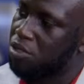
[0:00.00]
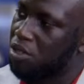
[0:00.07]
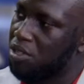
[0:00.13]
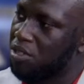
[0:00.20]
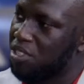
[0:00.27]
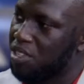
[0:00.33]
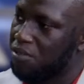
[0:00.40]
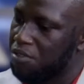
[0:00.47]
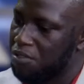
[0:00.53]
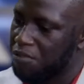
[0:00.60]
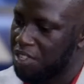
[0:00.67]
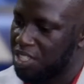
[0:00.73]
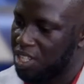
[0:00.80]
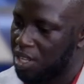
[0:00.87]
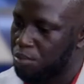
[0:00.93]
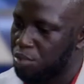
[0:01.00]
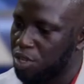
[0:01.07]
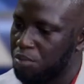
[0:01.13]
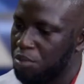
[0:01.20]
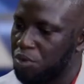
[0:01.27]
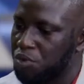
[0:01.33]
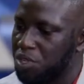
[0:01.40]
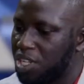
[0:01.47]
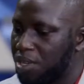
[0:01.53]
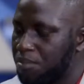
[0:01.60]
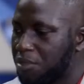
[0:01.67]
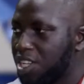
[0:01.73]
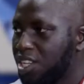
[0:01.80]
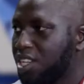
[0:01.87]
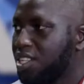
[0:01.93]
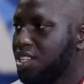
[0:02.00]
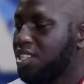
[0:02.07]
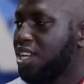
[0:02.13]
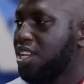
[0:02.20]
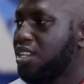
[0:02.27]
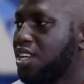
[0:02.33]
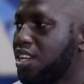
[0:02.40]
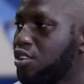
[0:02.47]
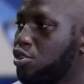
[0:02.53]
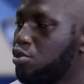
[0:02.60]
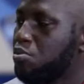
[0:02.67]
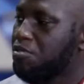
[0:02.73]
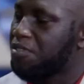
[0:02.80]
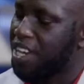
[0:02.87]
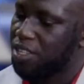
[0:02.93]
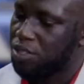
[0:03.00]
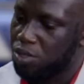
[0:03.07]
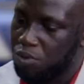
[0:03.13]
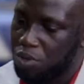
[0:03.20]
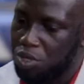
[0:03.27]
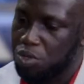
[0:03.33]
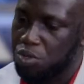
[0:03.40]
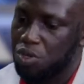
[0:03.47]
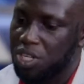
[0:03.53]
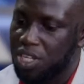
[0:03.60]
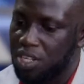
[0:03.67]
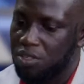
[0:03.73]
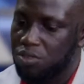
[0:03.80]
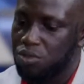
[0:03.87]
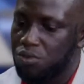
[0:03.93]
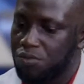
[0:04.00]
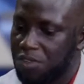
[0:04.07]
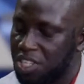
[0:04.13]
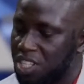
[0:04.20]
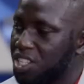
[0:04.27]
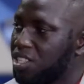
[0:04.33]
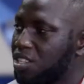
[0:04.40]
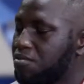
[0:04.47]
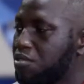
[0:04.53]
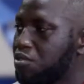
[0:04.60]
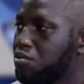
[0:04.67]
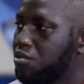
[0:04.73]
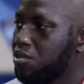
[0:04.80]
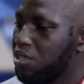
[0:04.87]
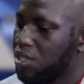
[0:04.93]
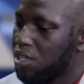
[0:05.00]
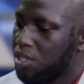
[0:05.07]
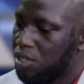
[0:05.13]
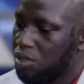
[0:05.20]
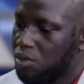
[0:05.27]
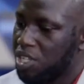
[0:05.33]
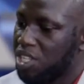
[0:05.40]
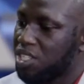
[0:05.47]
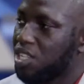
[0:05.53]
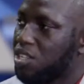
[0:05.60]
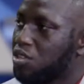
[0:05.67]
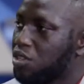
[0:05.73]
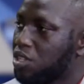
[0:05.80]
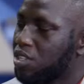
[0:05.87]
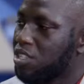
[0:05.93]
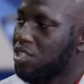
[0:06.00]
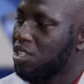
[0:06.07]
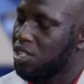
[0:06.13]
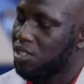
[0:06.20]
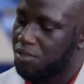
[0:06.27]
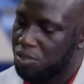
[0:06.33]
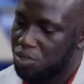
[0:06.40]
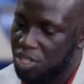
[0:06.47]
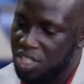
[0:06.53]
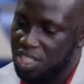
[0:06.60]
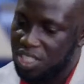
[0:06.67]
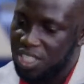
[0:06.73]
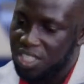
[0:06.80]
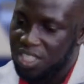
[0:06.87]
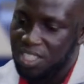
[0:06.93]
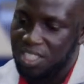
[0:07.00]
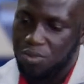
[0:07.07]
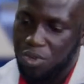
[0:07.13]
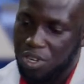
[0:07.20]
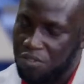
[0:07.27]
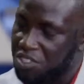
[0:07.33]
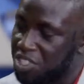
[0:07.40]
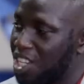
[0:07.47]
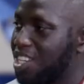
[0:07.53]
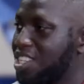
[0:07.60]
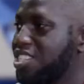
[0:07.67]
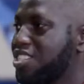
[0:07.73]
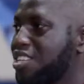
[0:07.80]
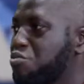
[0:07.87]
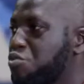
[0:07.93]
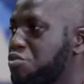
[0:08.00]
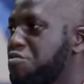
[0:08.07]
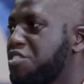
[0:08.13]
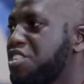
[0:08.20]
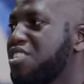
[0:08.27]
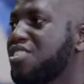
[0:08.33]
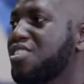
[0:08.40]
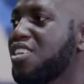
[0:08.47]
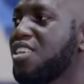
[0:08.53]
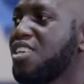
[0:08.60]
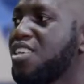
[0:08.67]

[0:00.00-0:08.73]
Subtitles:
So if you fix an appointment with them, then you'll be fine. So when you go there for the interview, you'll easily conduct the interview. So this is one of the challenges that we face.